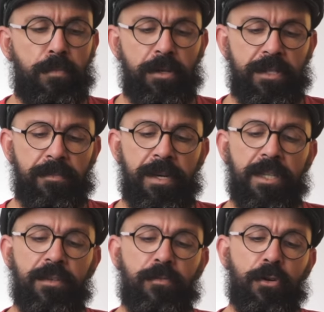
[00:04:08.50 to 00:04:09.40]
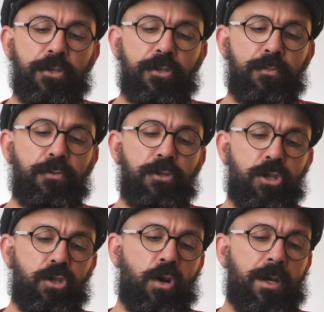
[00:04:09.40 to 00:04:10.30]
possibility for you to put
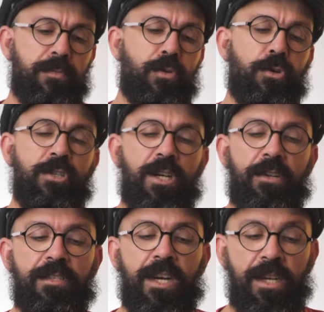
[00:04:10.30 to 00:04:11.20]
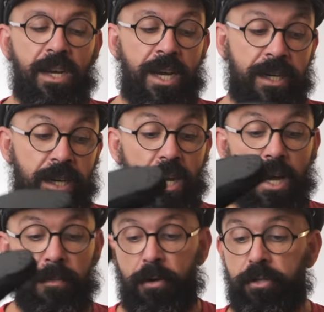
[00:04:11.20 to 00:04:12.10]
the shock absorption outside the liner.
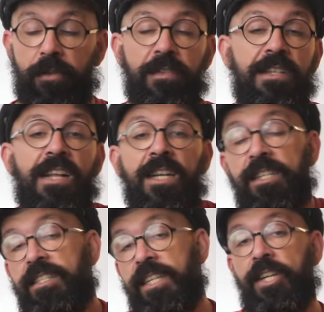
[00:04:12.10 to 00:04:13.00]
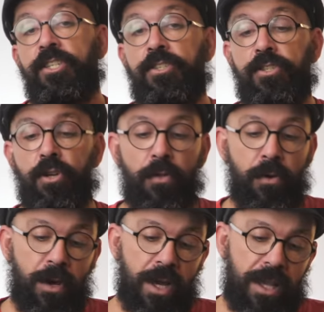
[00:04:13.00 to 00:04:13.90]
Most of these liners that I just showed
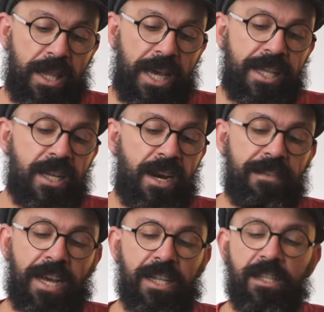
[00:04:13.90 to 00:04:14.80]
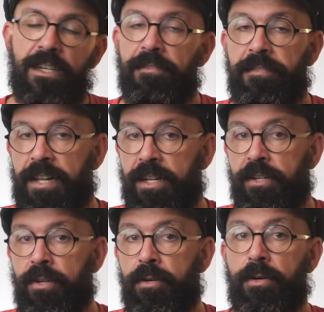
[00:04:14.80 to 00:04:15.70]
you, they either have like a little
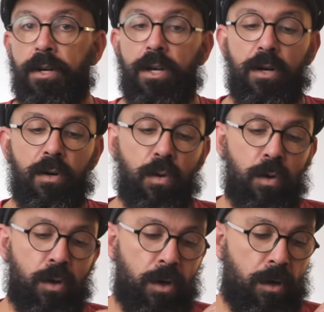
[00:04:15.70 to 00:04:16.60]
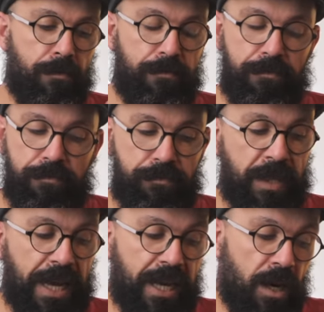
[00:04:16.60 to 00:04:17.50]
Velcro, or
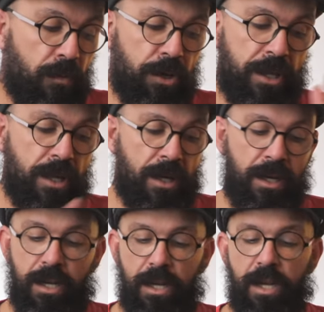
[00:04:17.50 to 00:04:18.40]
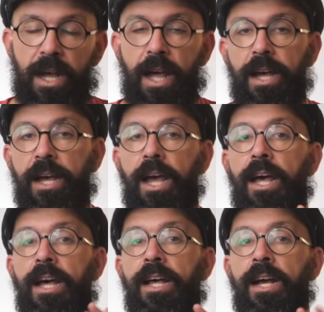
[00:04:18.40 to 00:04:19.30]
they come with
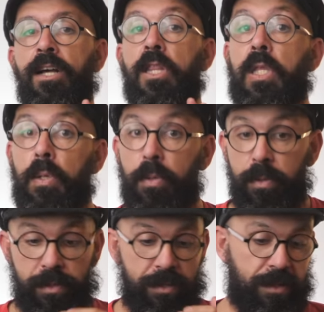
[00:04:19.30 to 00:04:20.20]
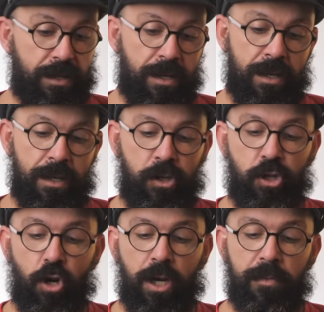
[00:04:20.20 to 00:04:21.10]
a glued
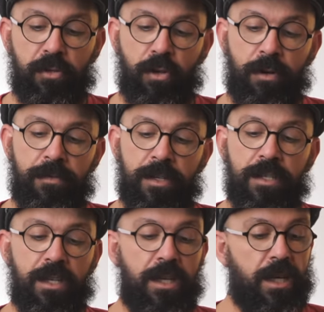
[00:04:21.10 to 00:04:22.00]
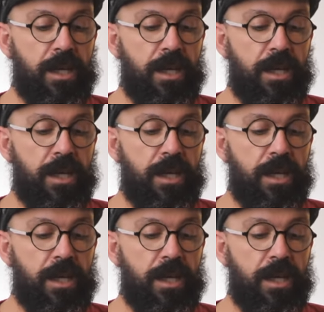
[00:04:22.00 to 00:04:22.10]
shock absorbers.